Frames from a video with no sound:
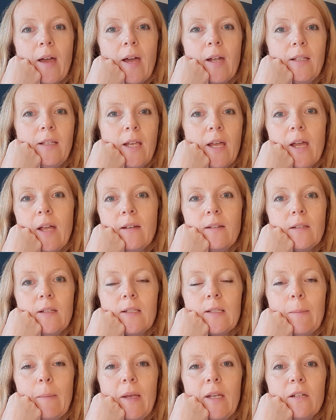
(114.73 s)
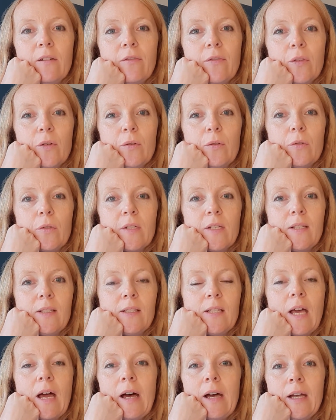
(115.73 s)
And yet it's made of thought,
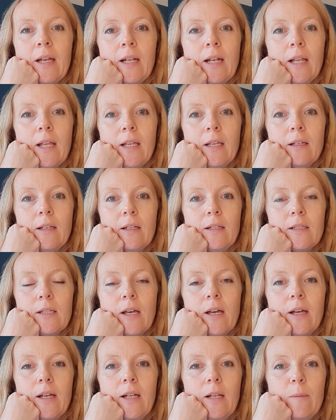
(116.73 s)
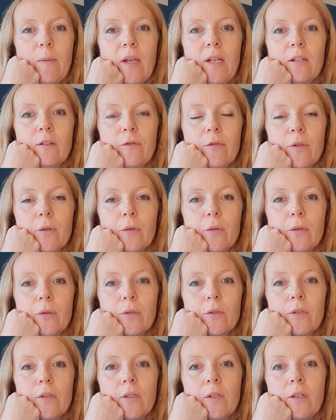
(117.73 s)
entirely made of
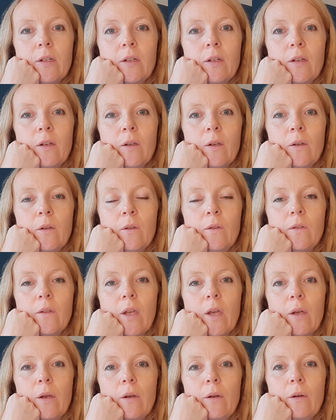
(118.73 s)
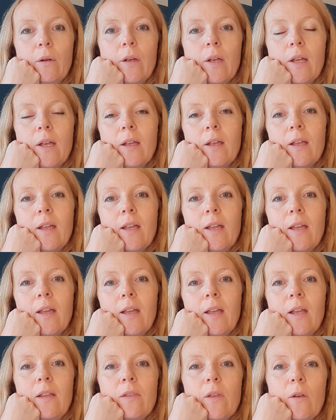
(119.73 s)
thought. So
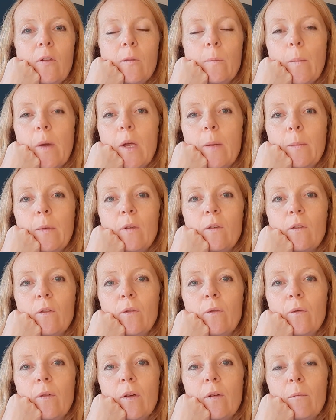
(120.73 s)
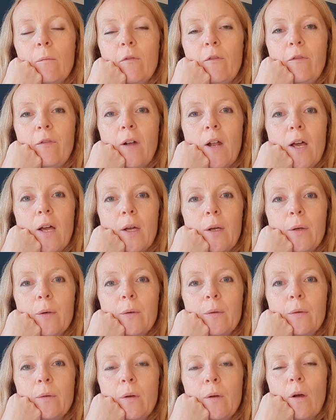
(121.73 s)
in those moments of
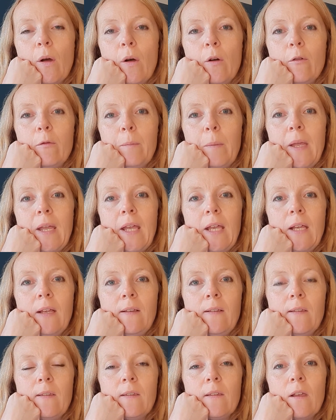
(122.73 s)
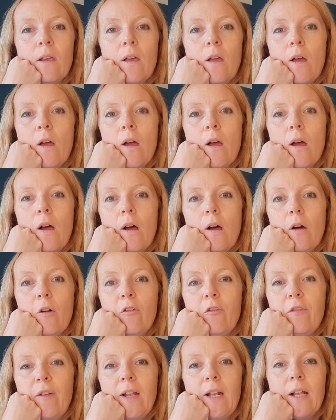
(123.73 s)
flow, of peace,
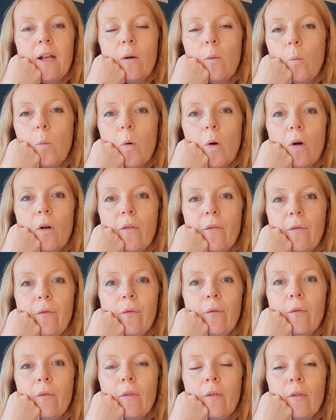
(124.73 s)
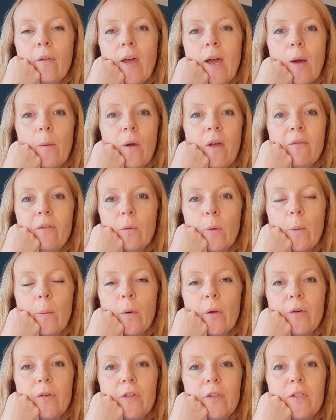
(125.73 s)
of feeling at one, however we
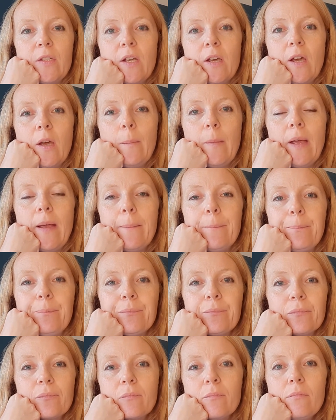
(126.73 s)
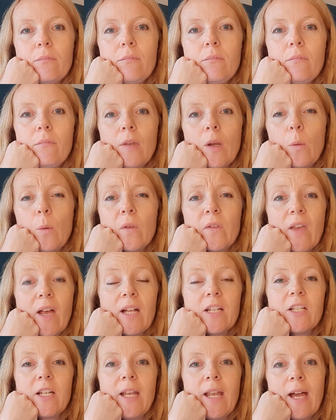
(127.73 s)
want to term it, what's
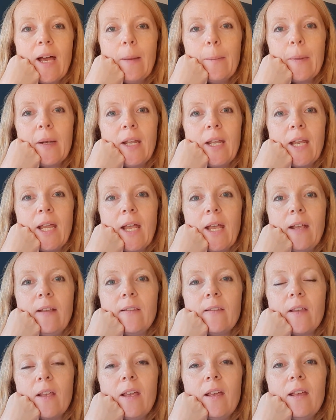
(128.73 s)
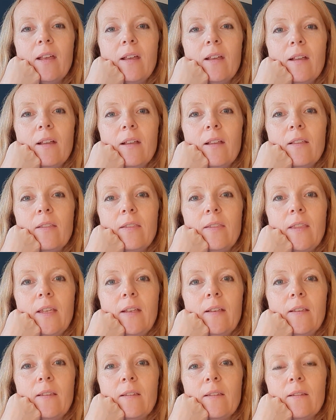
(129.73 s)
actually happening is
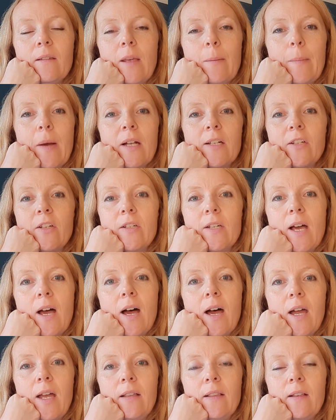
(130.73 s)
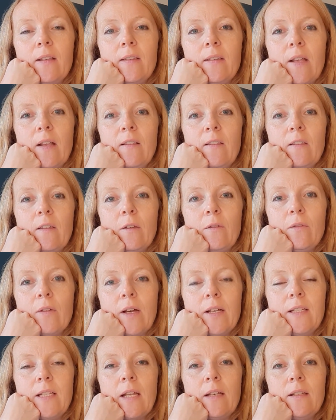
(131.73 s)
this imagined I, this sense of
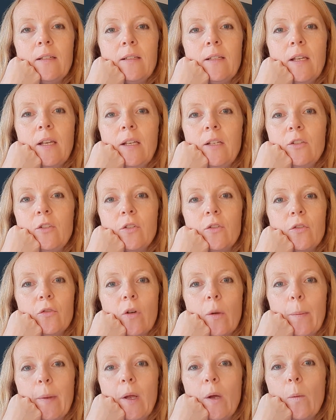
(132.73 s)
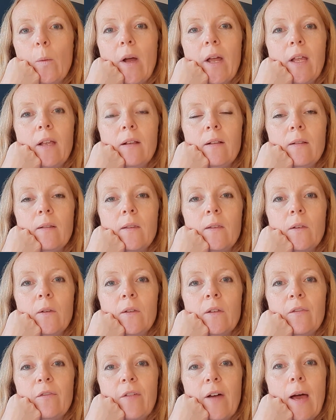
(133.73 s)
identity, is just dropping away. It's
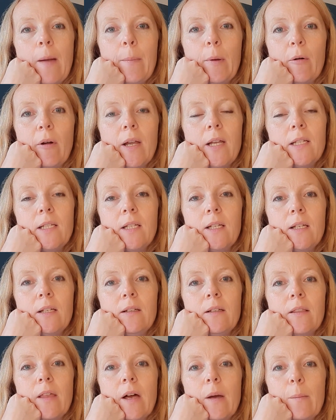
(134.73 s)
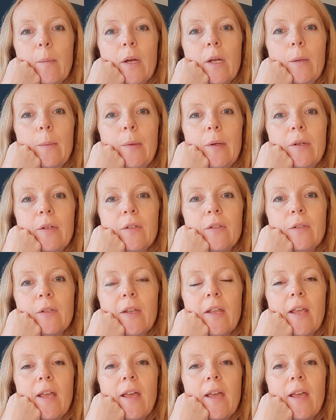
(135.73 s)
just evaporating into that moment.